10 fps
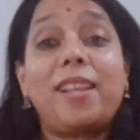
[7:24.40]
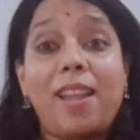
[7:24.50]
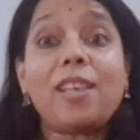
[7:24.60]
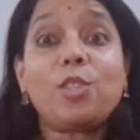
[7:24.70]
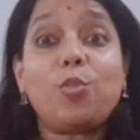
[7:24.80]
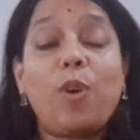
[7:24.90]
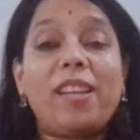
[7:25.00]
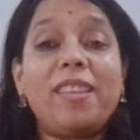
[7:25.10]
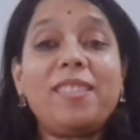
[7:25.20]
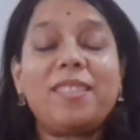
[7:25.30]
The last
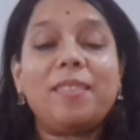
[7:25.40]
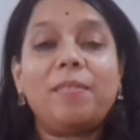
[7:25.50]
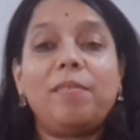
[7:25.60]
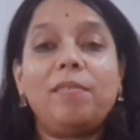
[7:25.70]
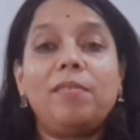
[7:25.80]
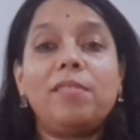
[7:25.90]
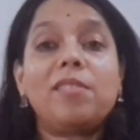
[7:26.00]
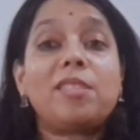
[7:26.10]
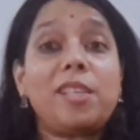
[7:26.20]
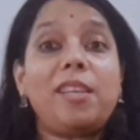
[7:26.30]
one is
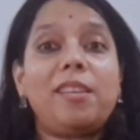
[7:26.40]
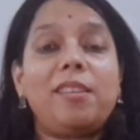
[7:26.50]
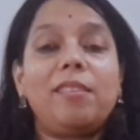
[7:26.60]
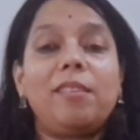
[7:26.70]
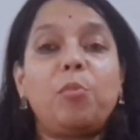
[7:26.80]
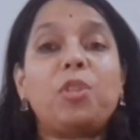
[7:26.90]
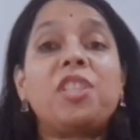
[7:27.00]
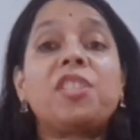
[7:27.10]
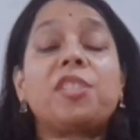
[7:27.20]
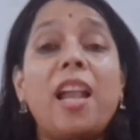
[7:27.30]
C, which
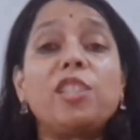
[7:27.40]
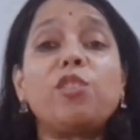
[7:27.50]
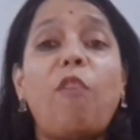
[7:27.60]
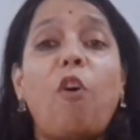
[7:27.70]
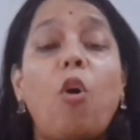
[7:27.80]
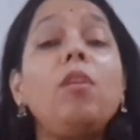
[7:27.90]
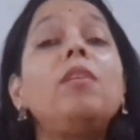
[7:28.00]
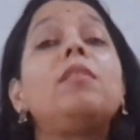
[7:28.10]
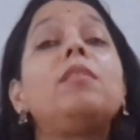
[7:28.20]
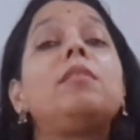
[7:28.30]
stands for
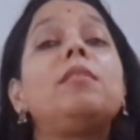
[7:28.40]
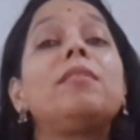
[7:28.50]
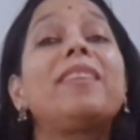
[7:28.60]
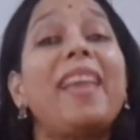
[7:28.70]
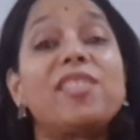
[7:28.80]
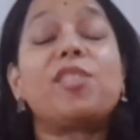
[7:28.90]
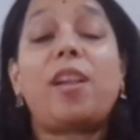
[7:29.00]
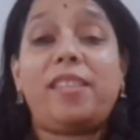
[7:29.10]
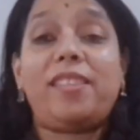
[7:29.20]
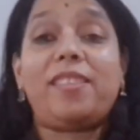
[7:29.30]
case
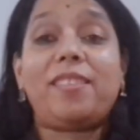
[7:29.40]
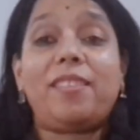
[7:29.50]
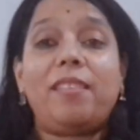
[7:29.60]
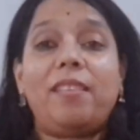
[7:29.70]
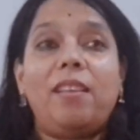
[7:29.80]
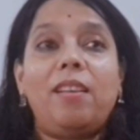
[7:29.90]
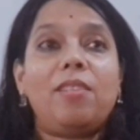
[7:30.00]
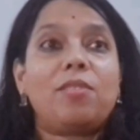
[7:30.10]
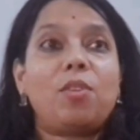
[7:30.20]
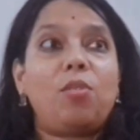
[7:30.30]
studies.
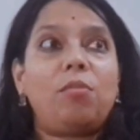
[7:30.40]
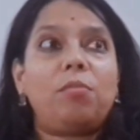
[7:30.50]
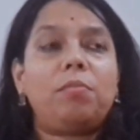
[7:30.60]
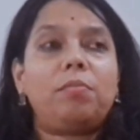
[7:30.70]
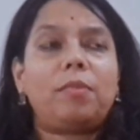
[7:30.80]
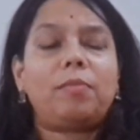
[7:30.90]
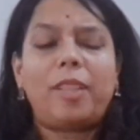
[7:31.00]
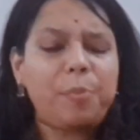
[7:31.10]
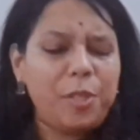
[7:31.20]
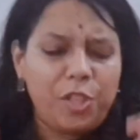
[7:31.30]
So
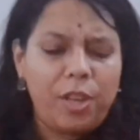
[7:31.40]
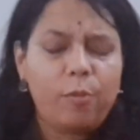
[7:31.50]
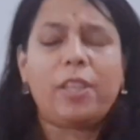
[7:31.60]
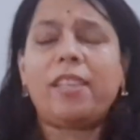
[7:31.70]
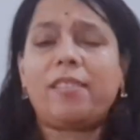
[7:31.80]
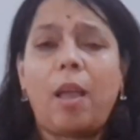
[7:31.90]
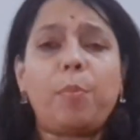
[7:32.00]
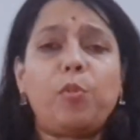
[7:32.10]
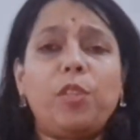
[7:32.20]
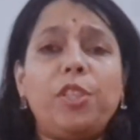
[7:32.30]
let me share one
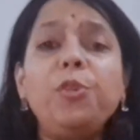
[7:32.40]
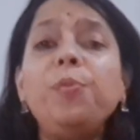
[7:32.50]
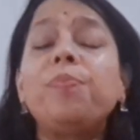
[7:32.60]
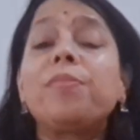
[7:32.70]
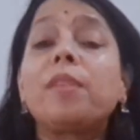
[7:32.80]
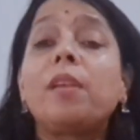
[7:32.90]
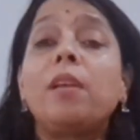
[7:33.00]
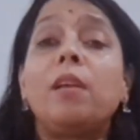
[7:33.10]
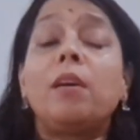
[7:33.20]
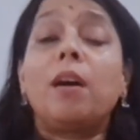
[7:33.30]
example with you.
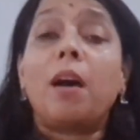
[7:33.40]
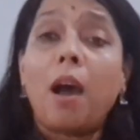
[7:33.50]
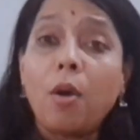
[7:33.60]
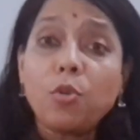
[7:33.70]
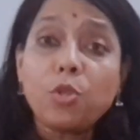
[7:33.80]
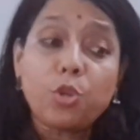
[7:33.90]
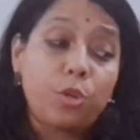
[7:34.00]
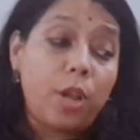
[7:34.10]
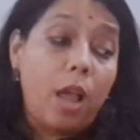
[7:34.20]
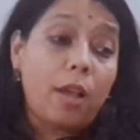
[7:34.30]
How
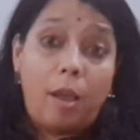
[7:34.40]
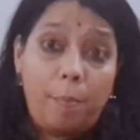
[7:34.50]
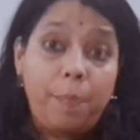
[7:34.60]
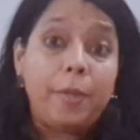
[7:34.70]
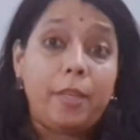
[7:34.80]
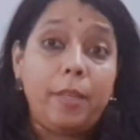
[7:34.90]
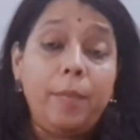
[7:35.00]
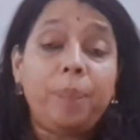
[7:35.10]
should a company